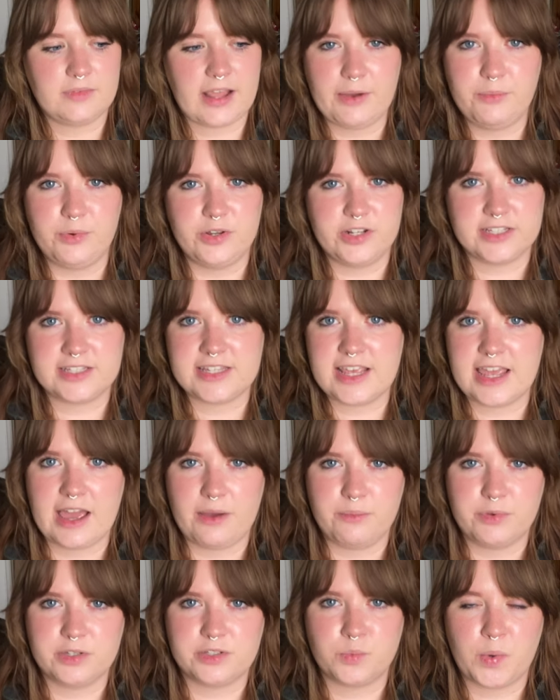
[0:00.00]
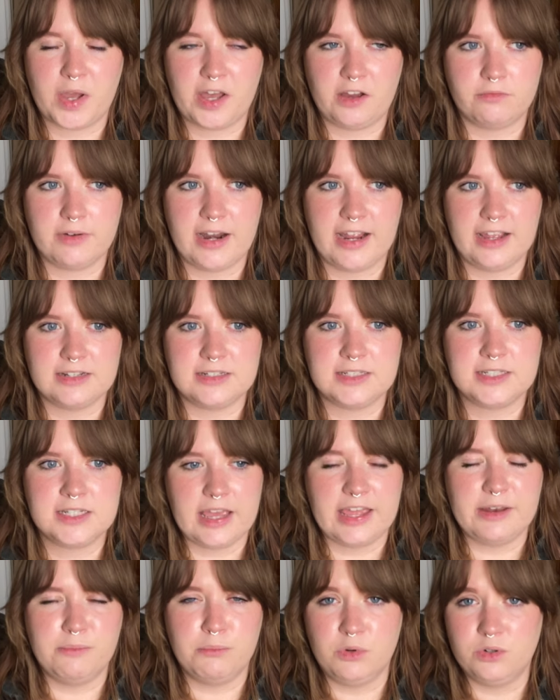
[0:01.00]
I wouldn't say I'm as well read
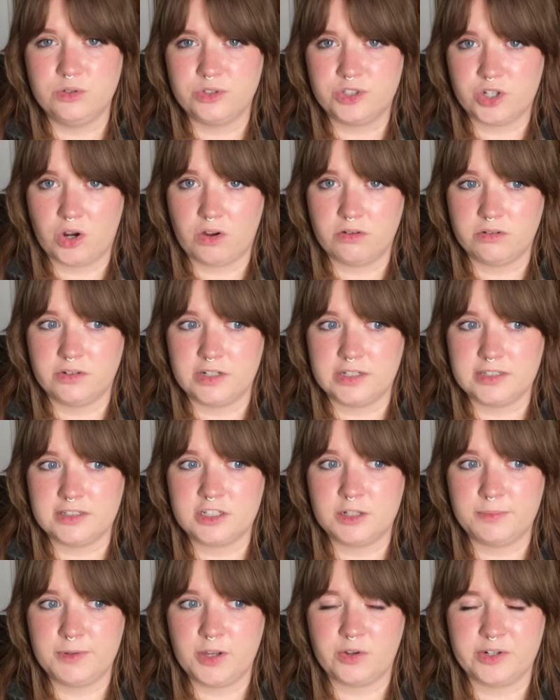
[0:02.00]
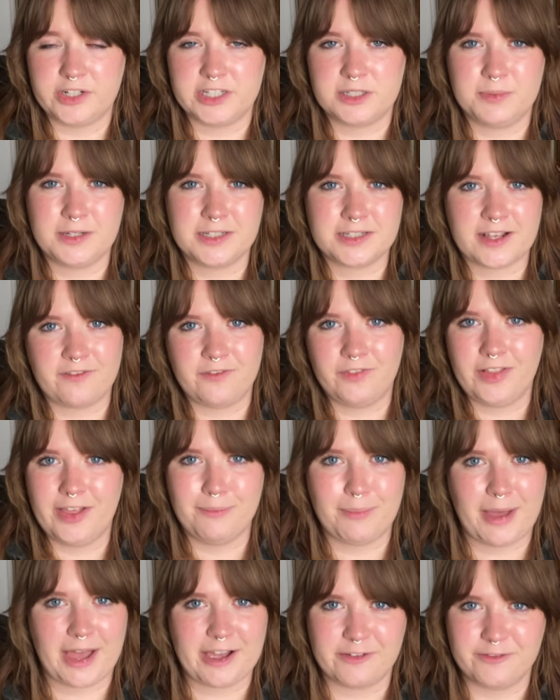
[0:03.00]
in most genres, to be honest, because I flip
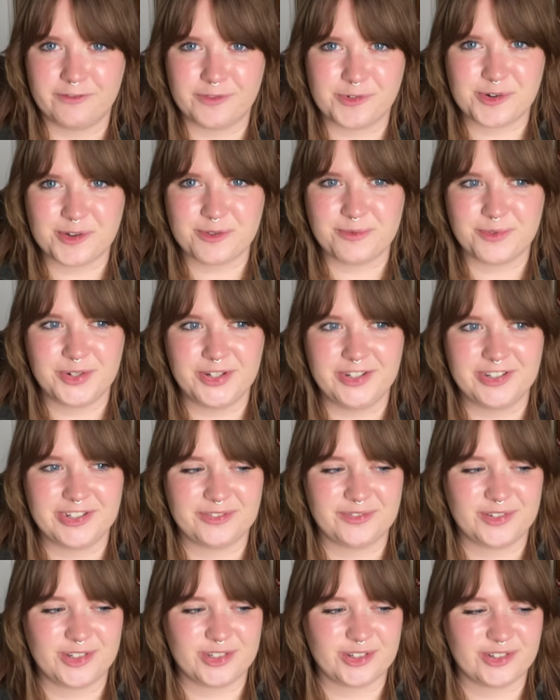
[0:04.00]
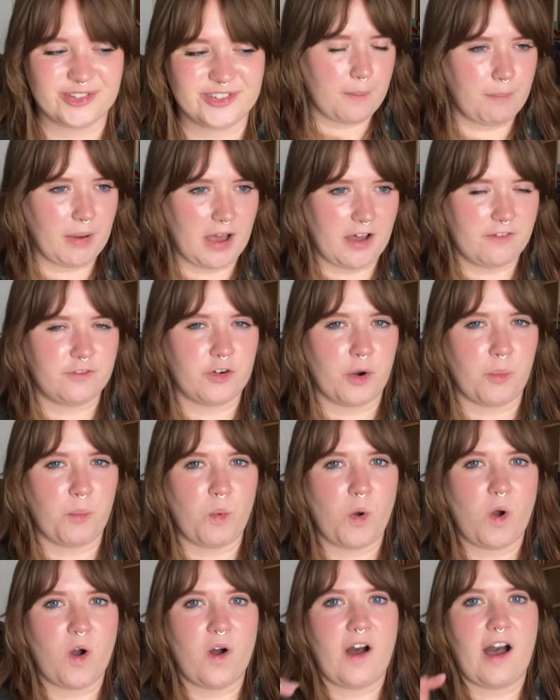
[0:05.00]
back and forth between different genres. But from
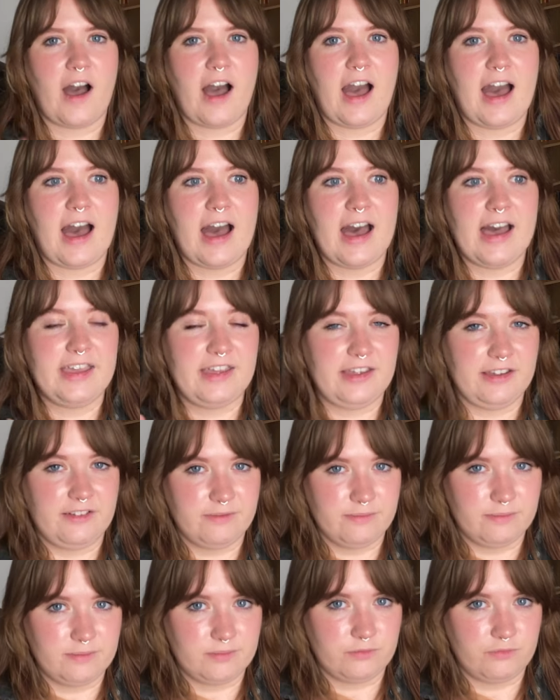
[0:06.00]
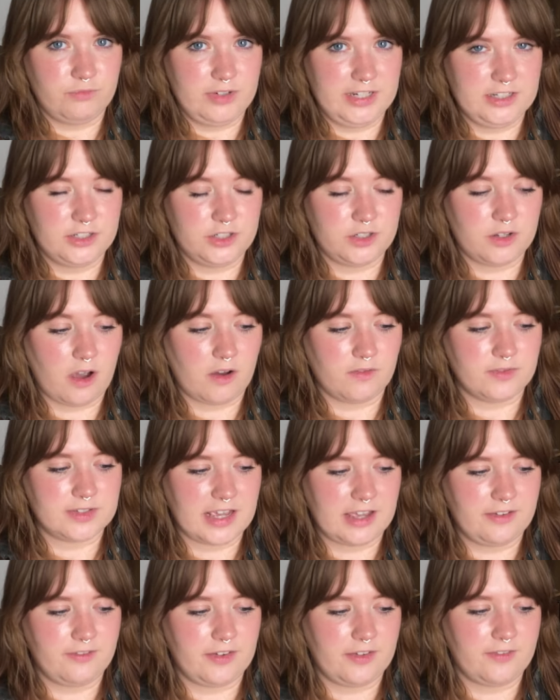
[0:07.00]
what I read of
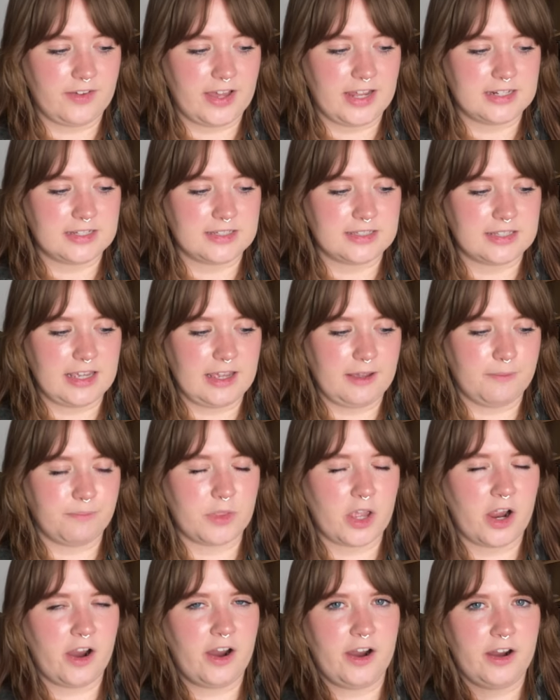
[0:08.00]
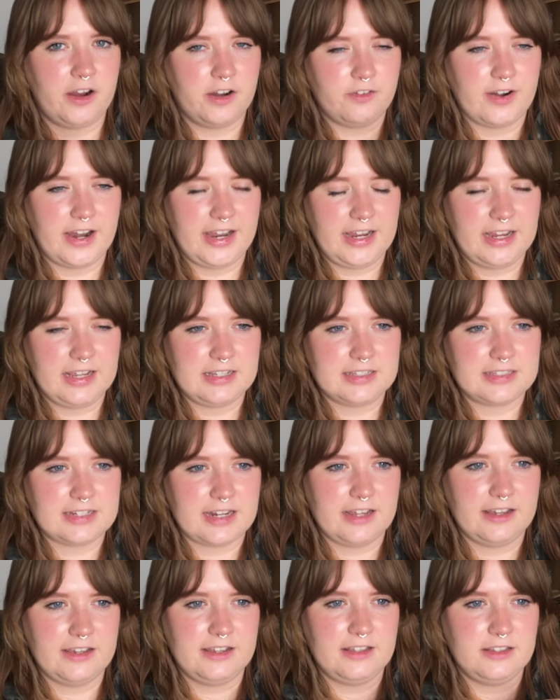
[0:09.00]
sci-fi fantasy, her writing
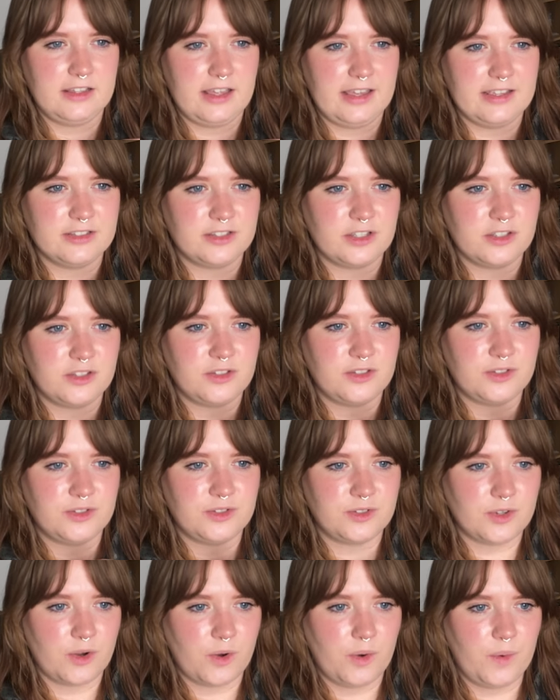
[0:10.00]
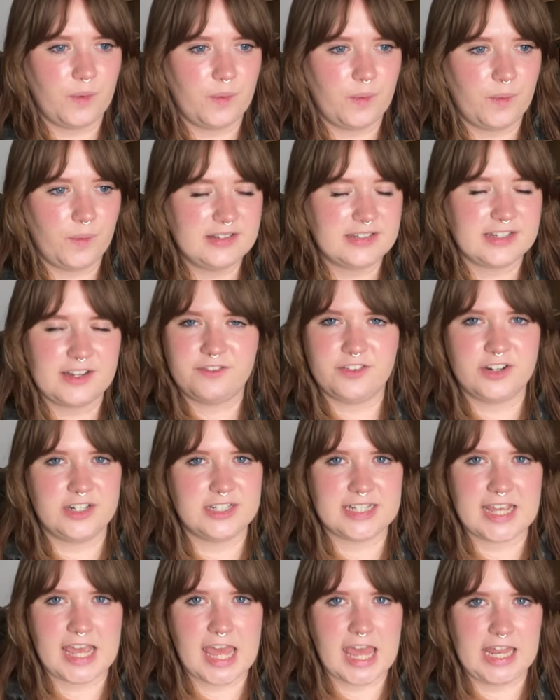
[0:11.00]
style is so different
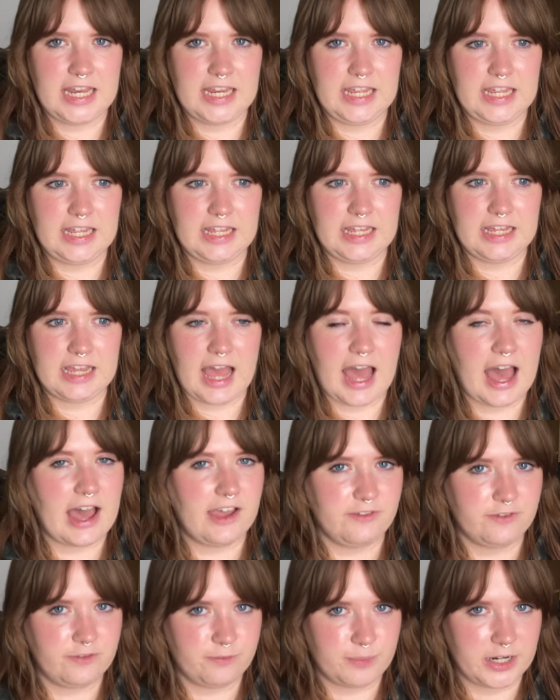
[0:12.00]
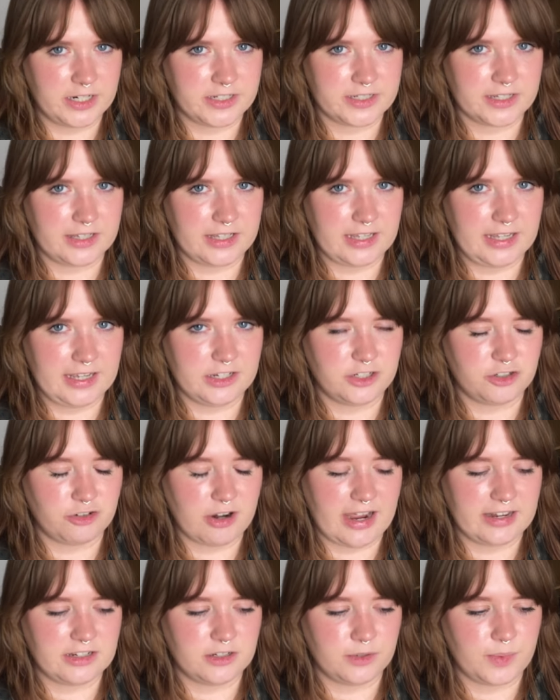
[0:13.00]
to any I've personally
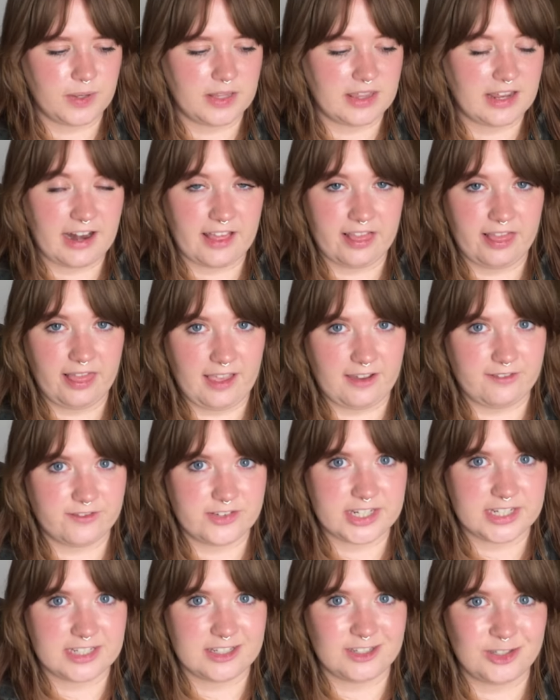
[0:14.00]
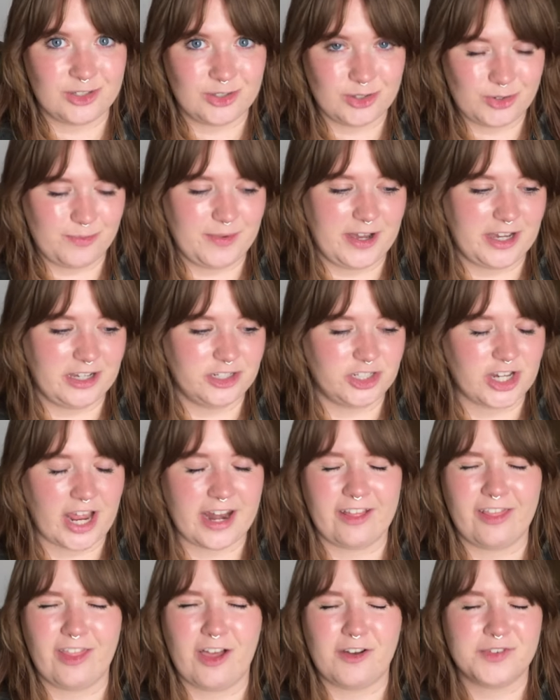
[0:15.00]
interacted with, and I loved it so much, and
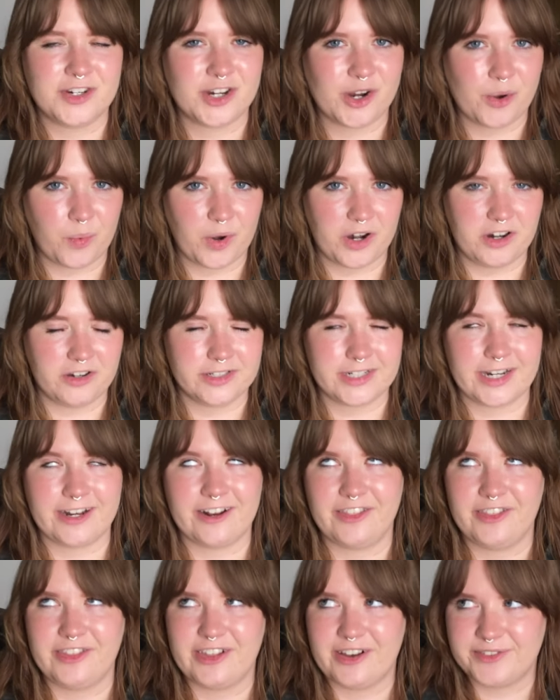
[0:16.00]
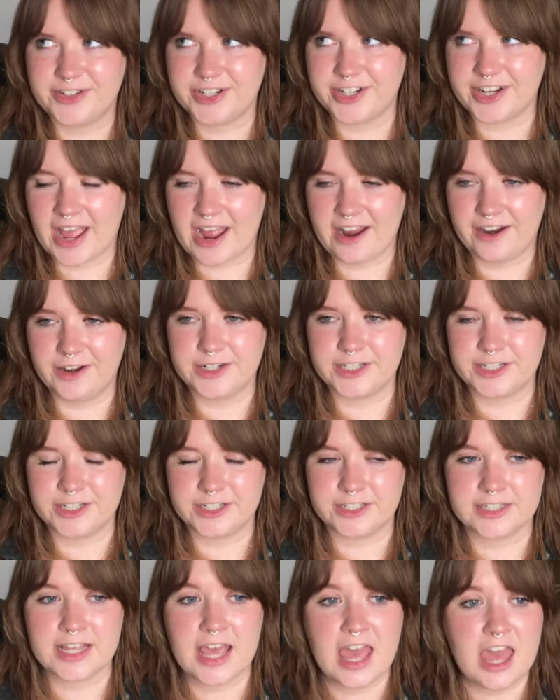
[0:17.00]
I loved her world, and I loved her
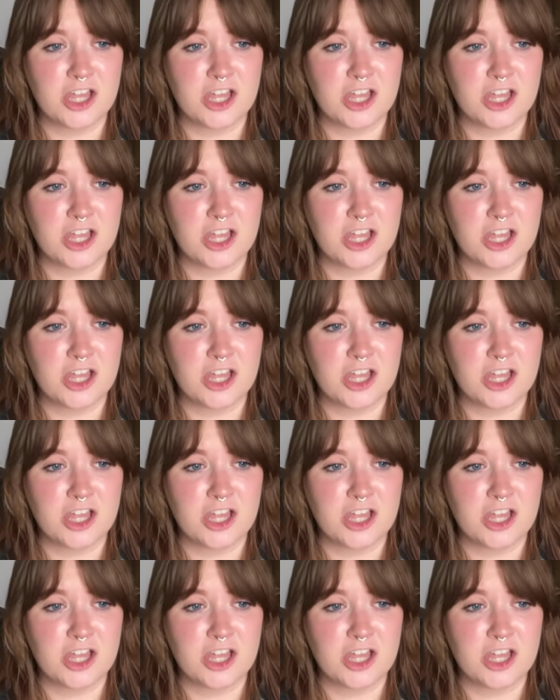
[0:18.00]
characters.